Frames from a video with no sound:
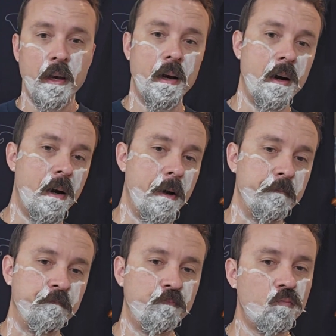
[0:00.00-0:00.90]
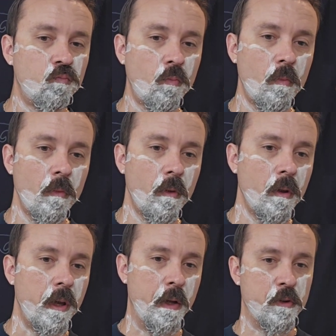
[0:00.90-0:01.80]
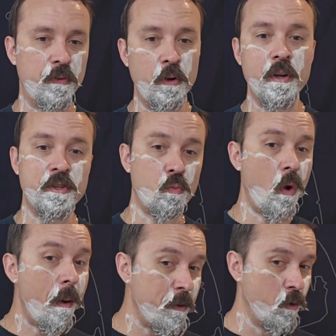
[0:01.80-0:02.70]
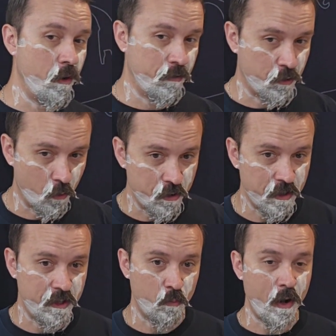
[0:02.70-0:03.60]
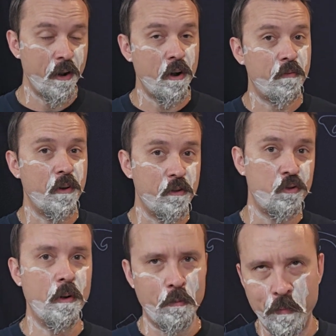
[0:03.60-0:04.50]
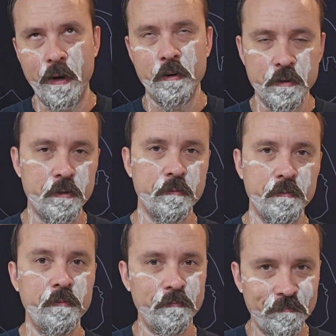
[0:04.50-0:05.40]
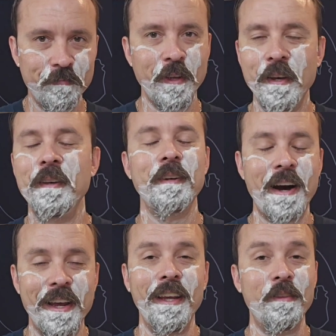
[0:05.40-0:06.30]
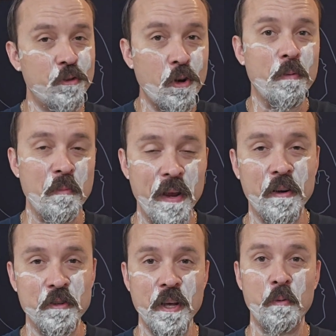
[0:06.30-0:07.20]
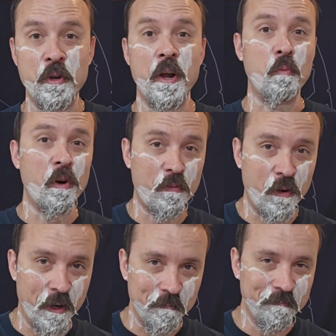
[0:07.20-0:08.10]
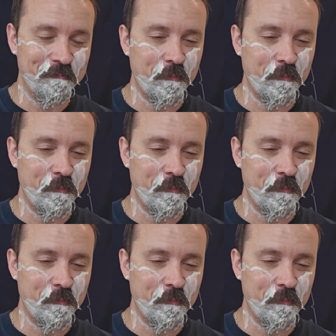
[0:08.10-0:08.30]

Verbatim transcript: Um, he was viewed as a Robin Hood of sorts as he ran off other troublemakers, i.e. the troublemakers that would not work for him.